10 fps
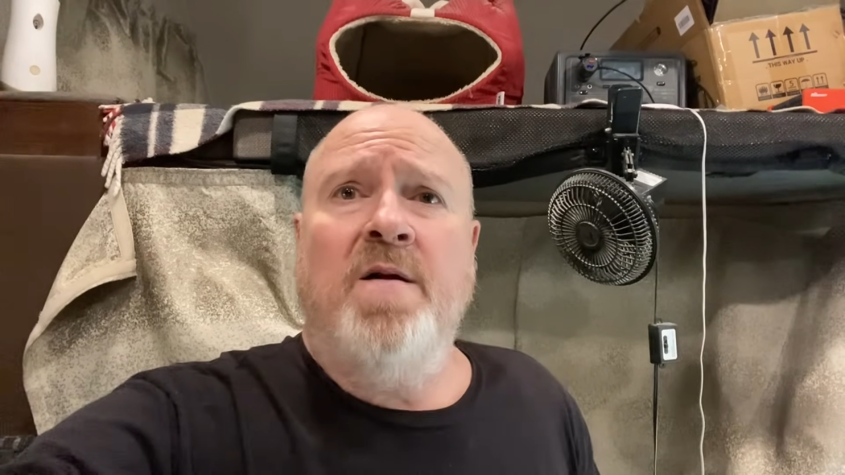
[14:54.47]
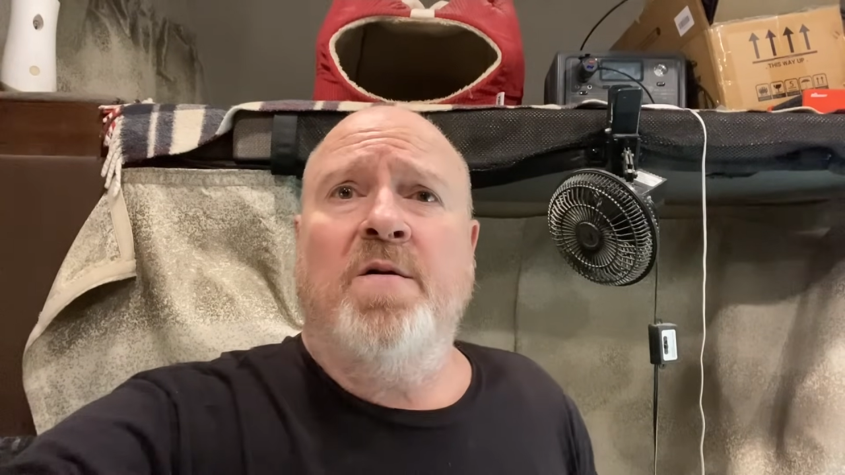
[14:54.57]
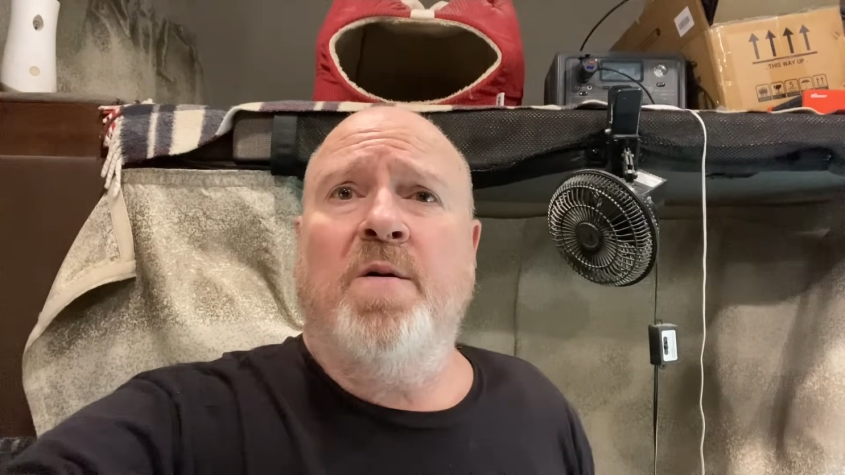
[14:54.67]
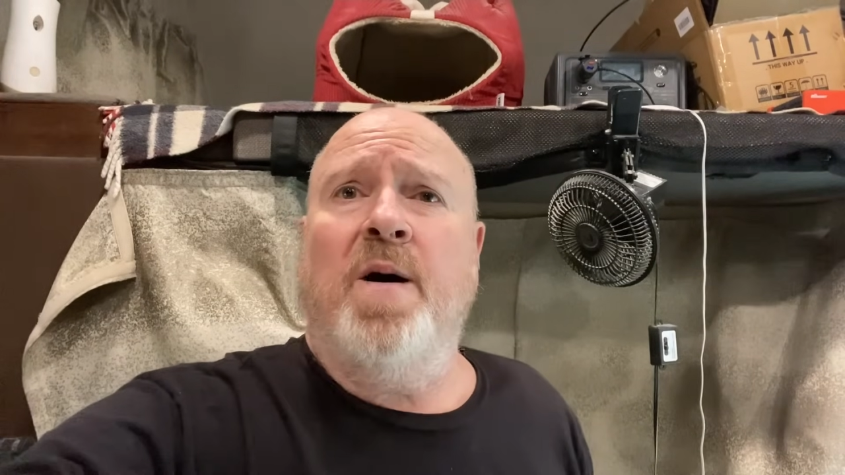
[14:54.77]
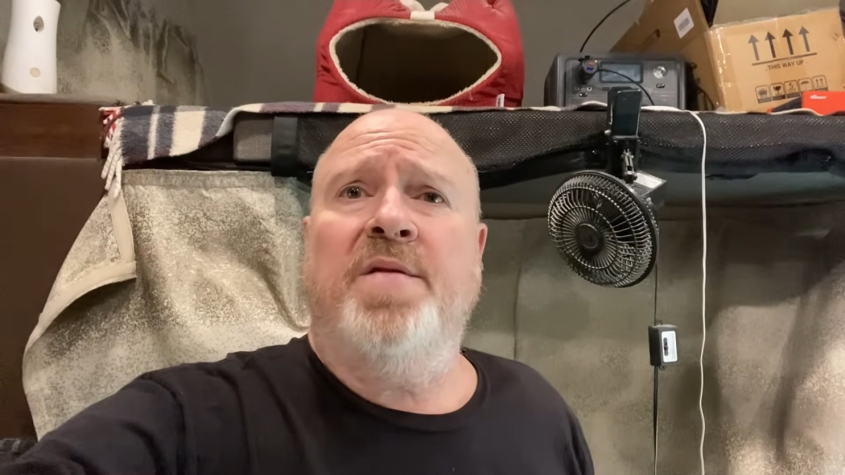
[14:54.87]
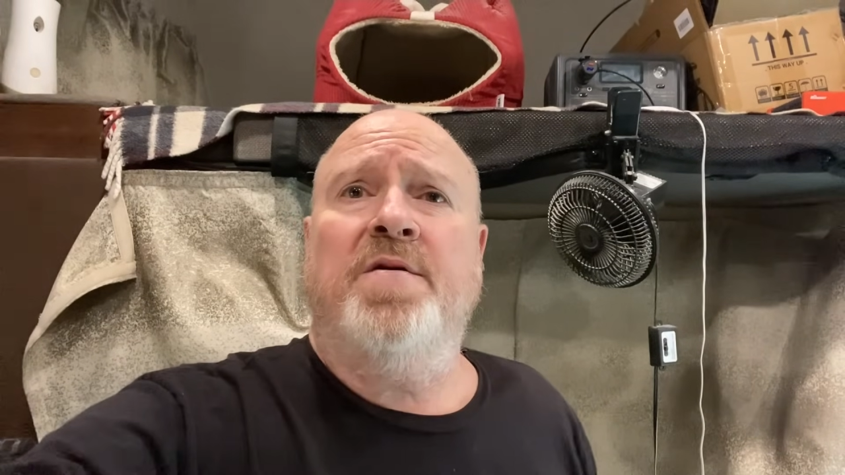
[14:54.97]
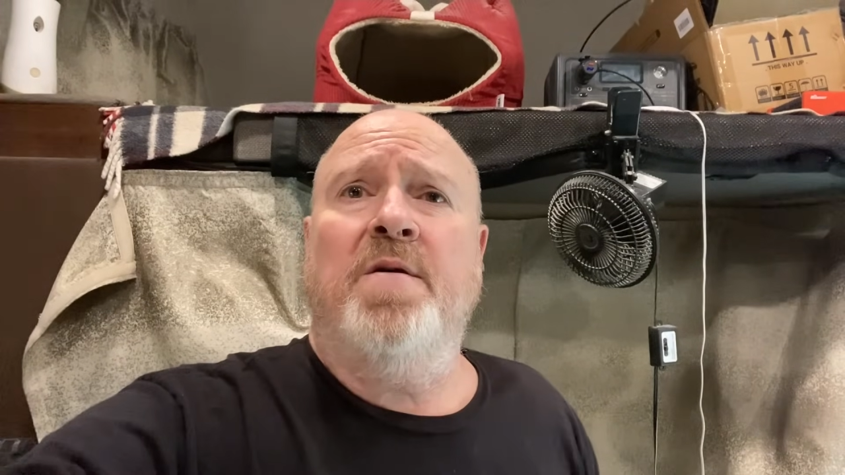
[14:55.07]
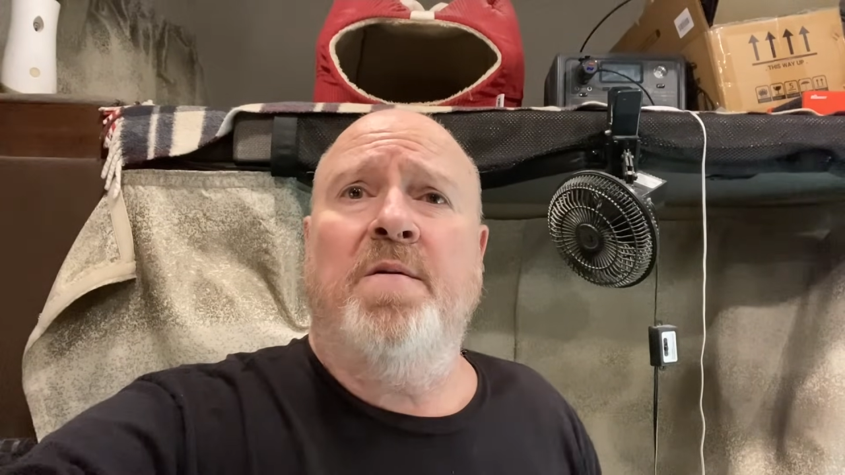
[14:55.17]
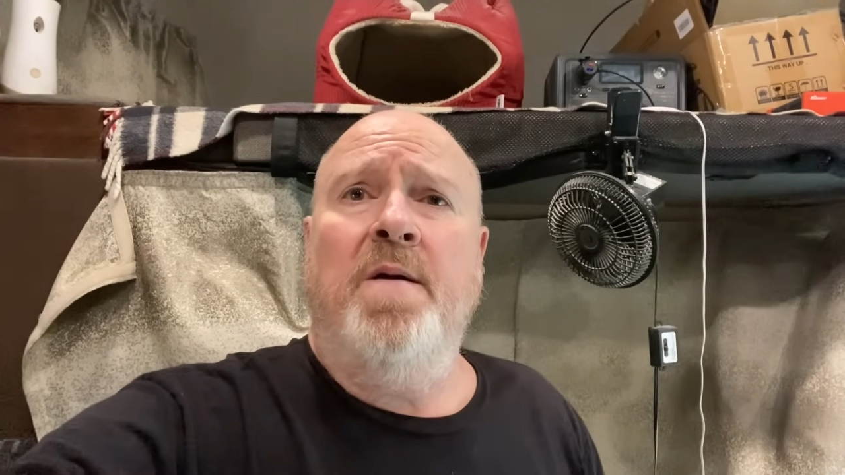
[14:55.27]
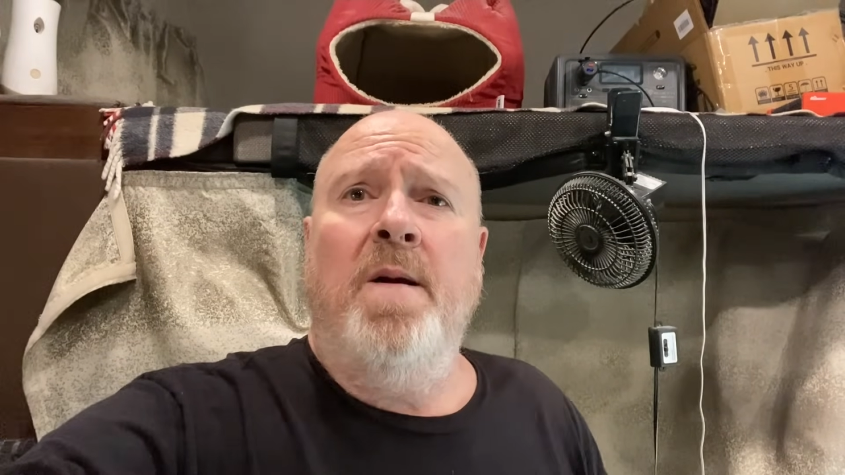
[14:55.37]
Go out
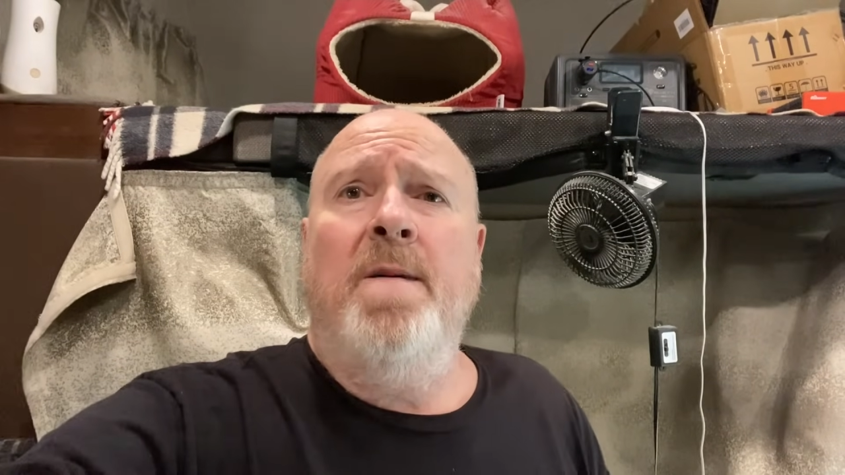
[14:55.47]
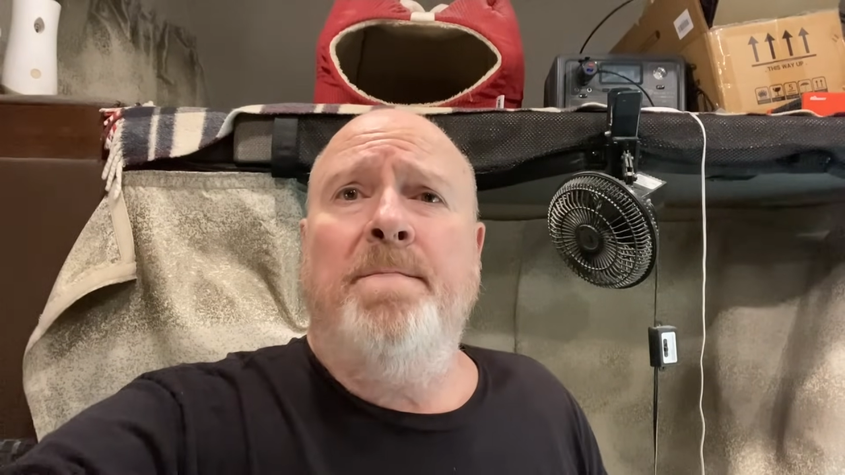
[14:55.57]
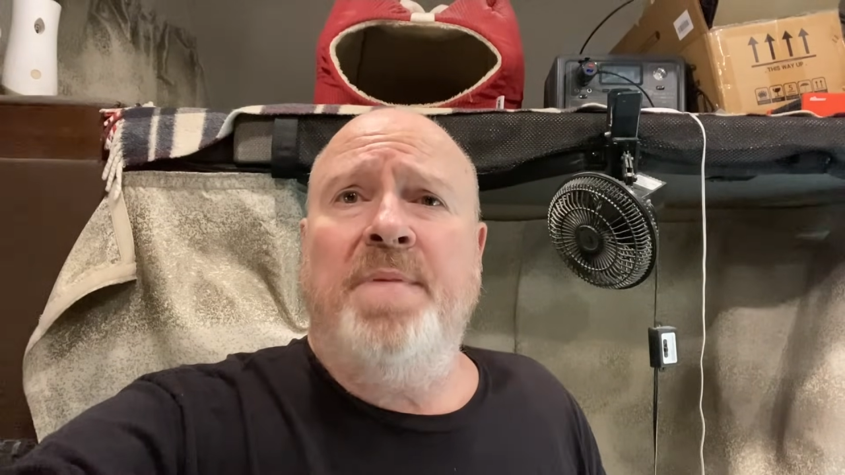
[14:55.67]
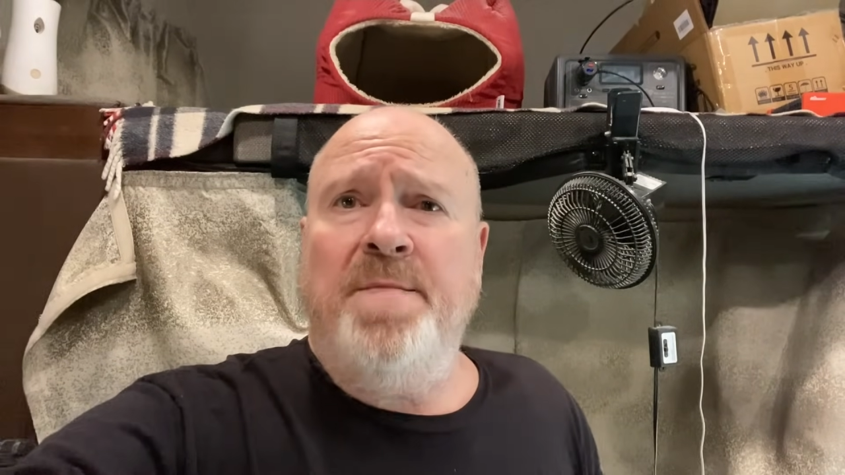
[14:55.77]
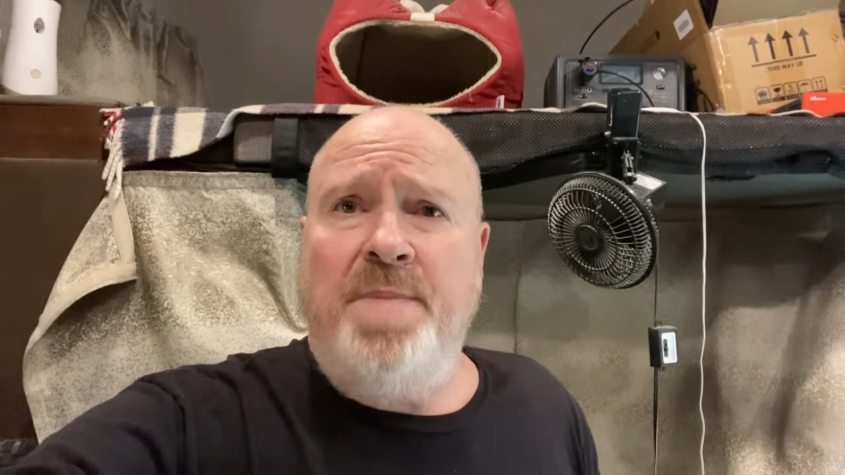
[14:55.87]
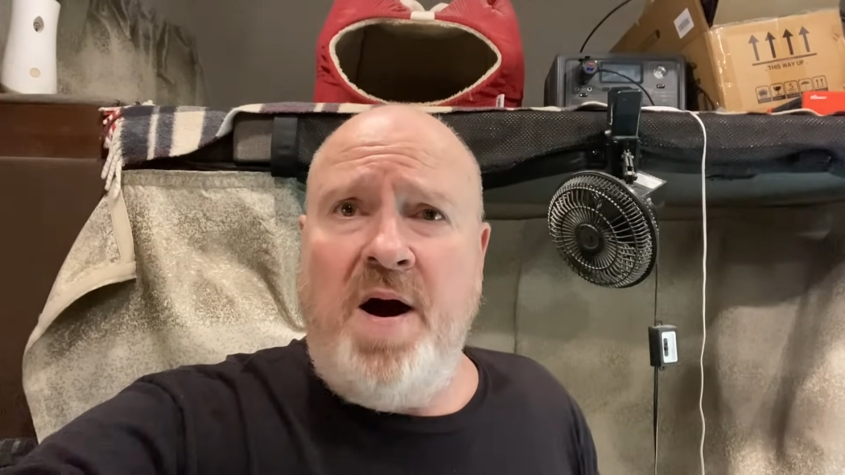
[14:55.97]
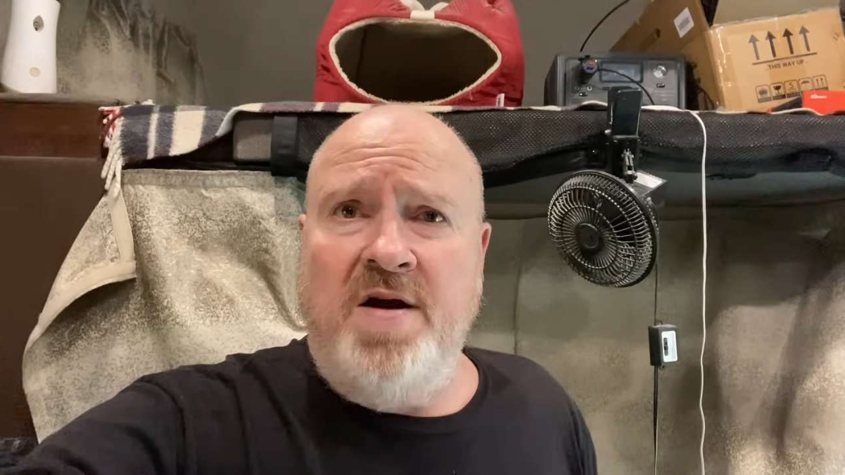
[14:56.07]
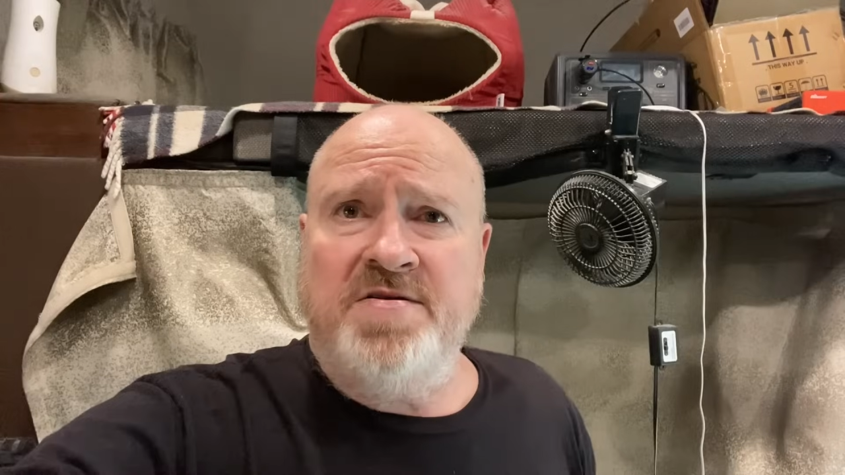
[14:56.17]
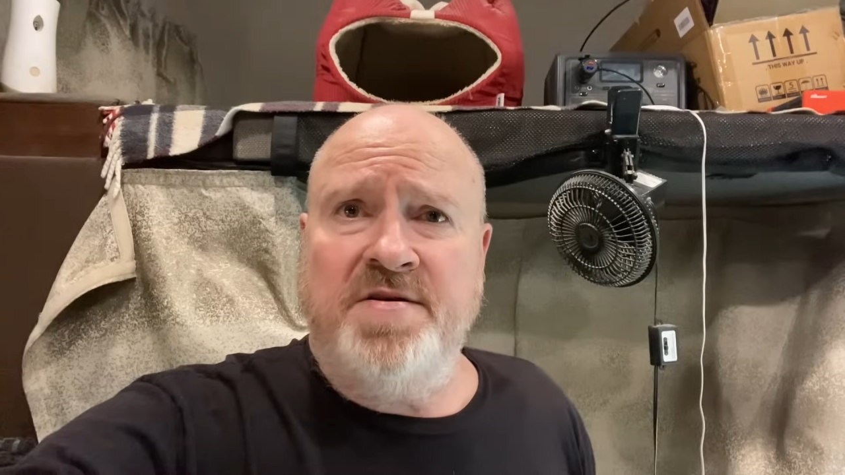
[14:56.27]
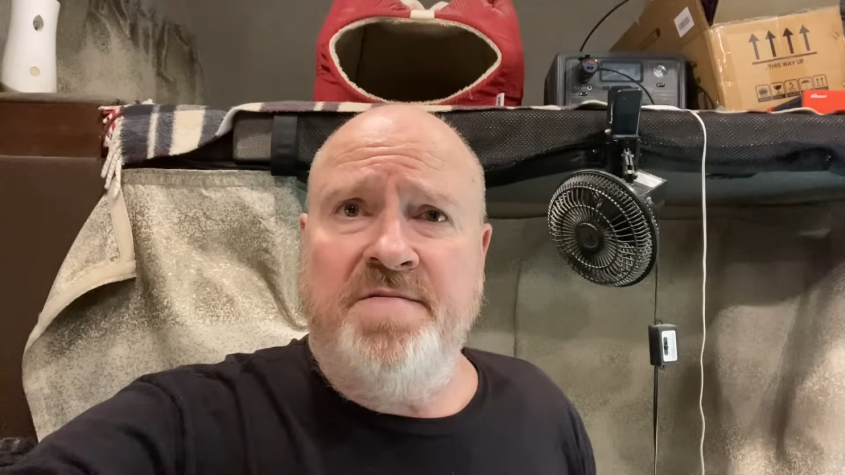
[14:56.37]
there, be
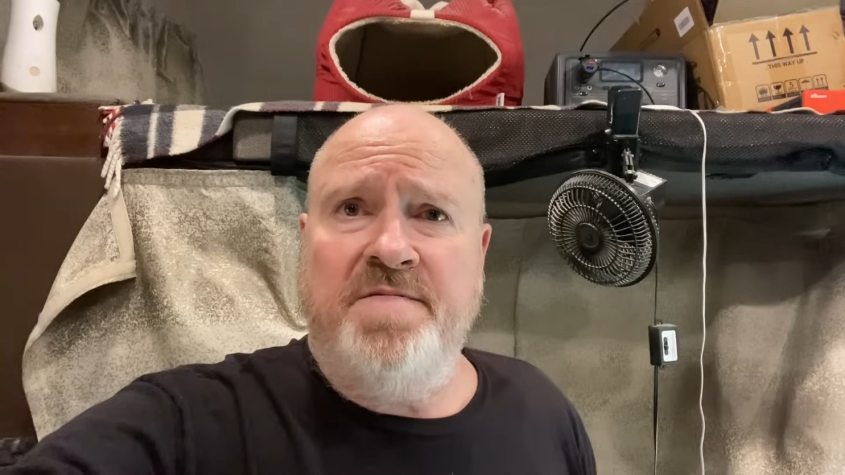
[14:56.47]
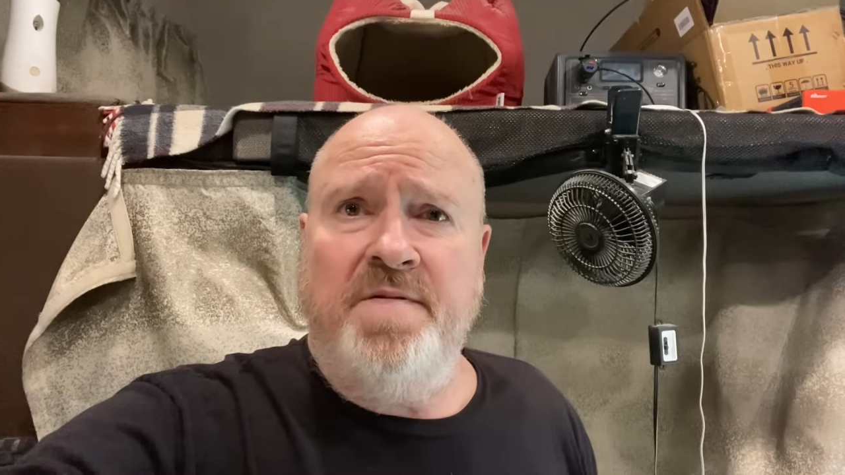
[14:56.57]
positive,